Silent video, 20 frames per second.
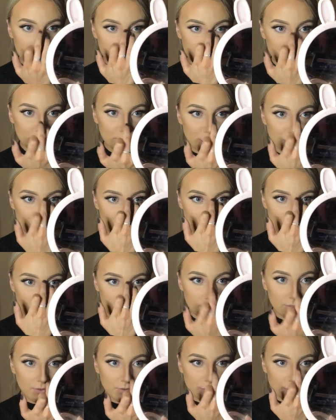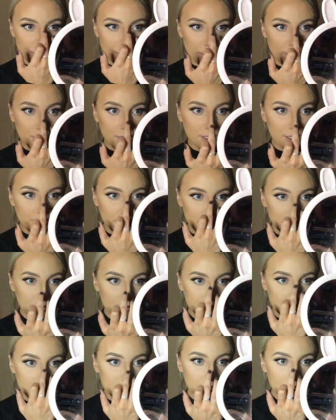but try not to
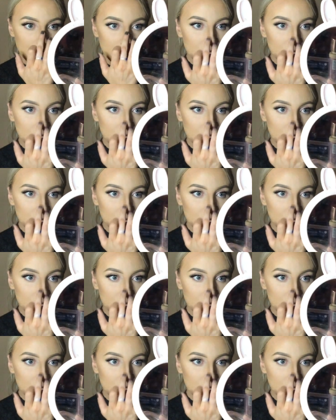lose